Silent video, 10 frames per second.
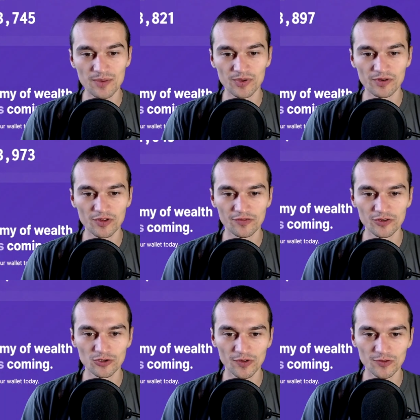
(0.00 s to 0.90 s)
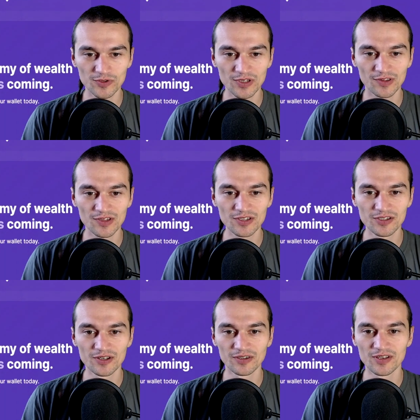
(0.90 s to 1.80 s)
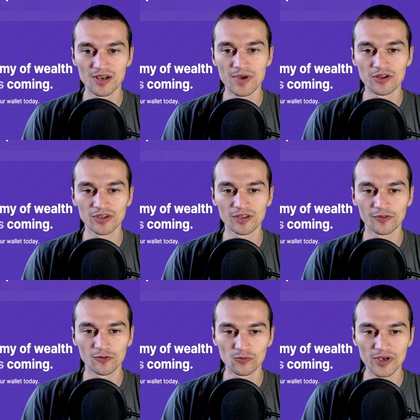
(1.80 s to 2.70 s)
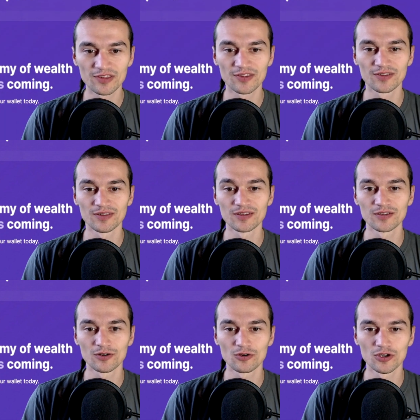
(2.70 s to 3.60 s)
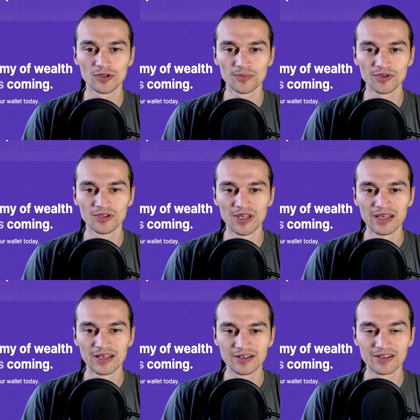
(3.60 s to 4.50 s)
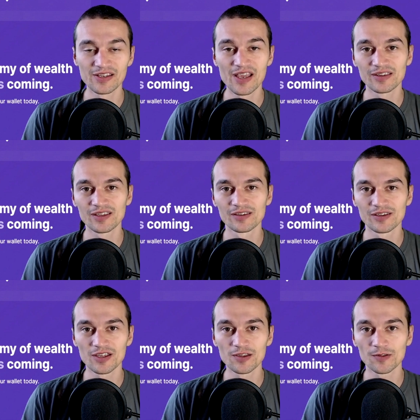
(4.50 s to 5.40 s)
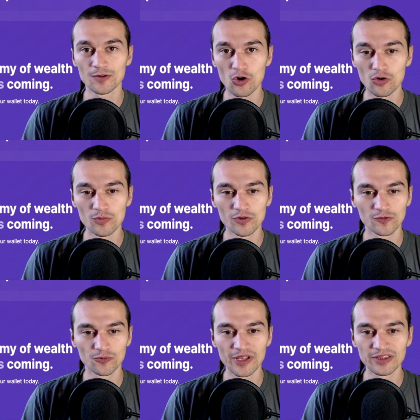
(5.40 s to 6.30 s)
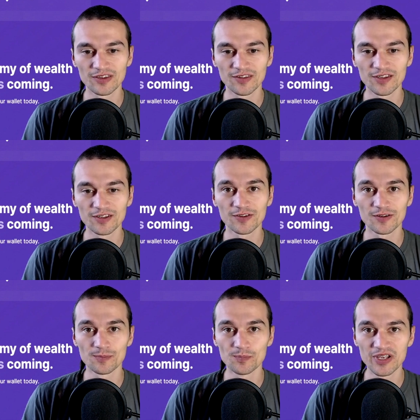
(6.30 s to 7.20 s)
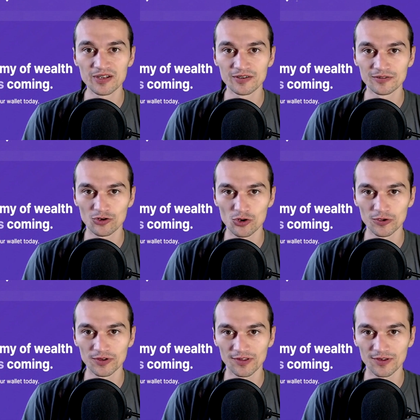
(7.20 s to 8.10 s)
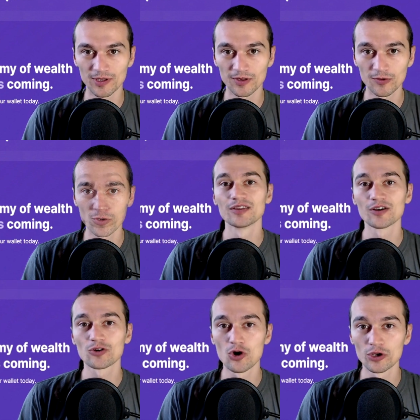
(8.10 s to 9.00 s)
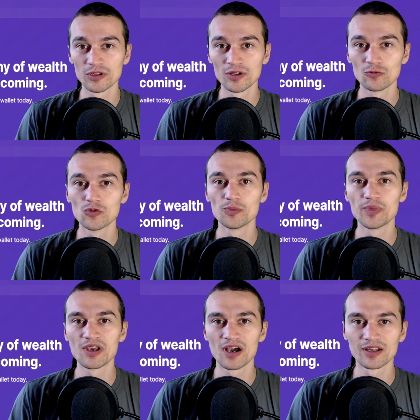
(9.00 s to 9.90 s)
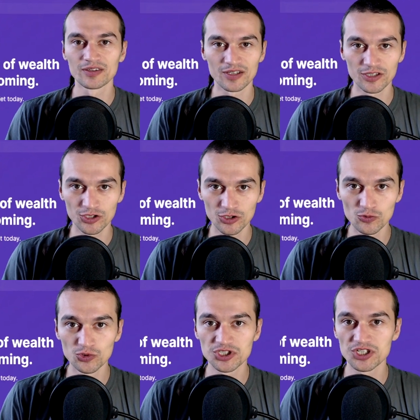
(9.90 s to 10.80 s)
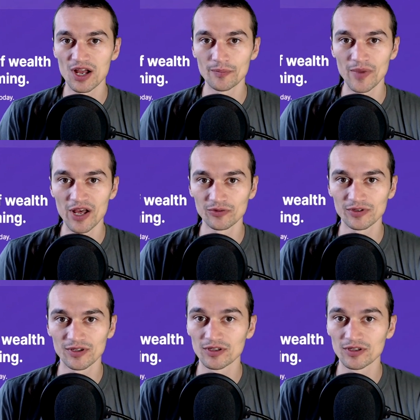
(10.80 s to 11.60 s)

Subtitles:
previous video, as you can see here, the amount of sweats that are gonna be created is almost 26 billion coins. So the coin will be at huge amount.